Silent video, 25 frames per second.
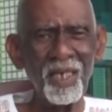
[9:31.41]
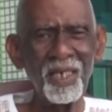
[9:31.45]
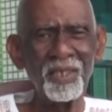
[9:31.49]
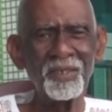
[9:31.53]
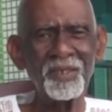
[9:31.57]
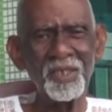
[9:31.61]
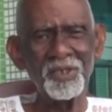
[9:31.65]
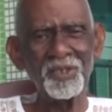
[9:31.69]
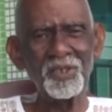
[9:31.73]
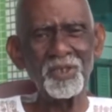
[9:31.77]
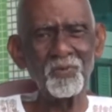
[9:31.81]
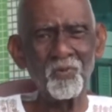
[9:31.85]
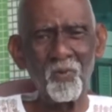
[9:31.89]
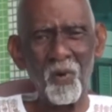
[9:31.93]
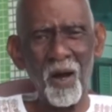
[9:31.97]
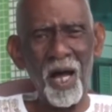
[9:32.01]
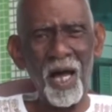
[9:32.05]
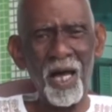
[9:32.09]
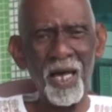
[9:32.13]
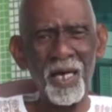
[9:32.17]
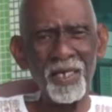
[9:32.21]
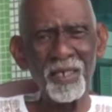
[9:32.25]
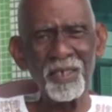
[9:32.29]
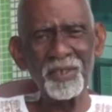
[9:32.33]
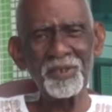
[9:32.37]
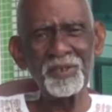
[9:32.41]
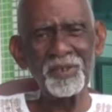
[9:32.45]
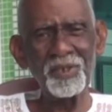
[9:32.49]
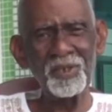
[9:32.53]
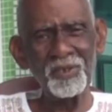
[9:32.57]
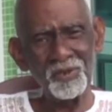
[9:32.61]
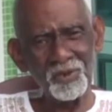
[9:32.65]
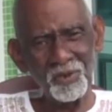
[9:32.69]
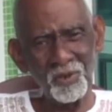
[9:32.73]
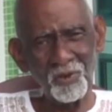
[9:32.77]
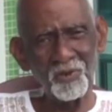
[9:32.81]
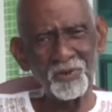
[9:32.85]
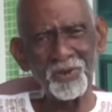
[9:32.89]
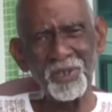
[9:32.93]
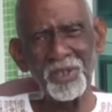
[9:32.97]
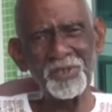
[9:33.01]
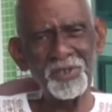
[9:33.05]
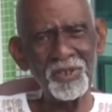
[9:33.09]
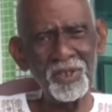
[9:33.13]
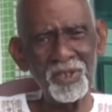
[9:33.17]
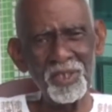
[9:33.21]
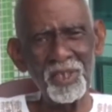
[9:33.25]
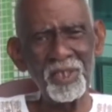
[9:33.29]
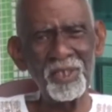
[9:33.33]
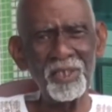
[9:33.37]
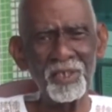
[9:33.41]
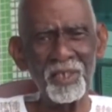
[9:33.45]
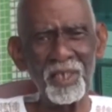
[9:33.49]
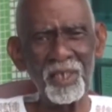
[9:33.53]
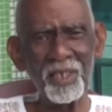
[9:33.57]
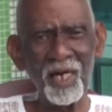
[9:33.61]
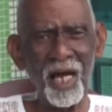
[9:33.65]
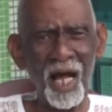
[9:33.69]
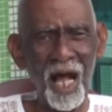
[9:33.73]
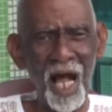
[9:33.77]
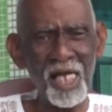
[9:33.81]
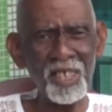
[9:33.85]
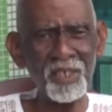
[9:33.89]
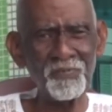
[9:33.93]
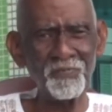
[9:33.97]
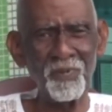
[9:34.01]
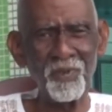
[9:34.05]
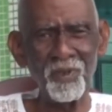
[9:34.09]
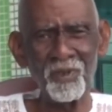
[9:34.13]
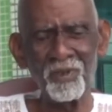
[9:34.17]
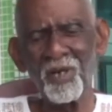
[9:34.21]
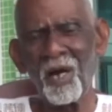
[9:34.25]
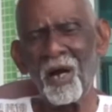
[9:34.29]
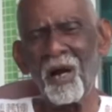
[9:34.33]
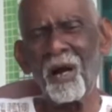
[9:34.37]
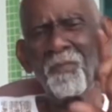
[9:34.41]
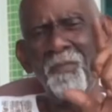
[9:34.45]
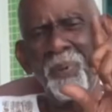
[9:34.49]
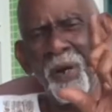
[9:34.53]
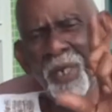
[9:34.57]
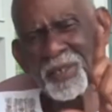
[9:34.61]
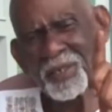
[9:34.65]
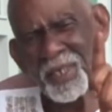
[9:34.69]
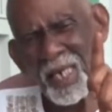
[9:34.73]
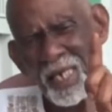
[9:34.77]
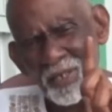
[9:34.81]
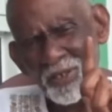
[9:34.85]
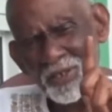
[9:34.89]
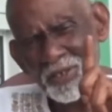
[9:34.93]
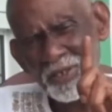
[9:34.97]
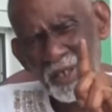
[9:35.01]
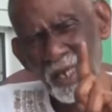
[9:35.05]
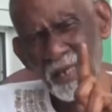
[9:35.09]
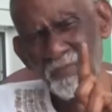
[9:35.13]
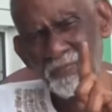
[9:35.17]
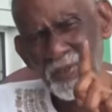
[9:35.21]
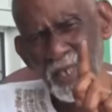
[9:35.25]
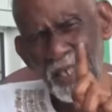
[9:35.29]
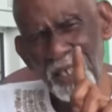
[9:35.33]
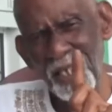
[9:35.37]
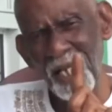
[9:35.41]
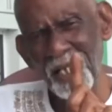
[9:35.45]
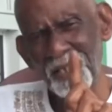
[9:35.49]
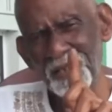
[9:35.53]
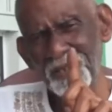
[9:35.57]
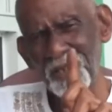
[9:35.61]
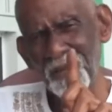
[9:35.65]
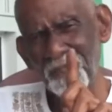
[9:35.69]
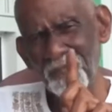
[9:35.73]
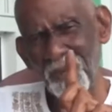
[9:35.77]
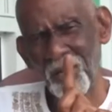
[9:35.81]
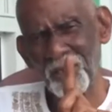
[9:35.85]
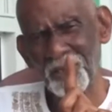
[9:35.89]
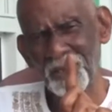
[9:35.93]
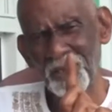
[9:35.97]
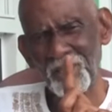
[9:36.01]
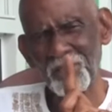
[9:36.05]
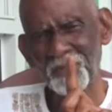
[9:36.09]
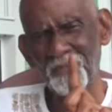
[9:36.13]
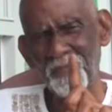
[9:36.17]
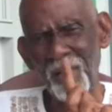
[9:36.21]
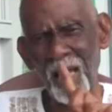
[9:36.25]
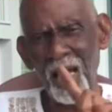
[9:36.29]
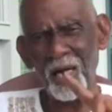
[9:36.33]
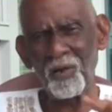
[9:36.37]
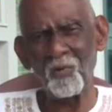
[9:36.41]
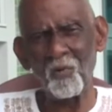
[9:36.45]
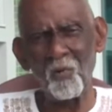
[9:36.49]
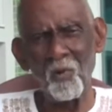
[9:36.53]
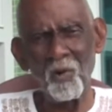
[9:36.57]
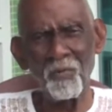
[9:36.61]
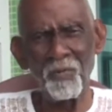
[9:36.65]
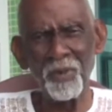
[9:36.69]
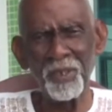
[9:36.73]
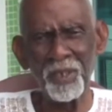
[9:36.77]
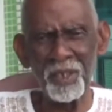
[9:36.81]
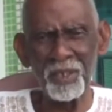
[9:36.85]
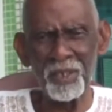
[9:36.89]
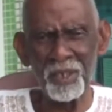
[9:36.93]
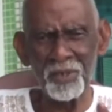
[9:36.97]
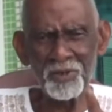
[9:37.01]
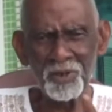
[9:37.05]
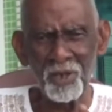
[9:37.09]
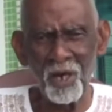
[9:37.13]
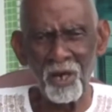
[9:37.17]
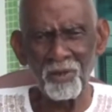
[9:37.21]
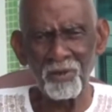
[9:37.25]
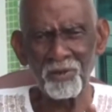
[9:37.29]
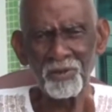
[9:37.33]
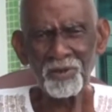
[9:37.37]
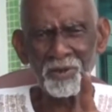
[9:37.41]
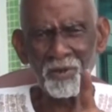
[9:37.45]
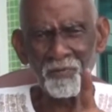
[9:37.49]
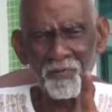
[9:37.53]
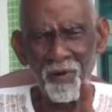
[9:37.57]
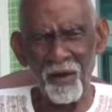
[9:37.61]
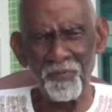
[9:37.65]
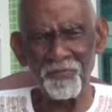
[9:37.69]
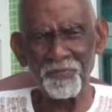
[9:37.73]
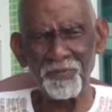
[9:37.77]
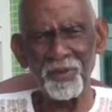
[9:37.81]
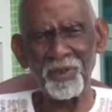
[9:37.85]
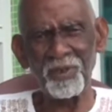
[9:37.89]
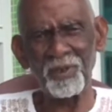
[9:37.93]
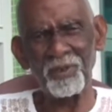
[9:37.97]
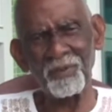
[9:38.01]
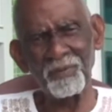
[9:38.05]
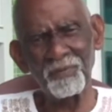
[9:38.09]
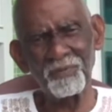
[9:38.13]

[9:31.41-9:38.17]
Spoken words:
This is why she showed that she didn't need a hospital. But there's something else about this black woman in the jungles of Africa.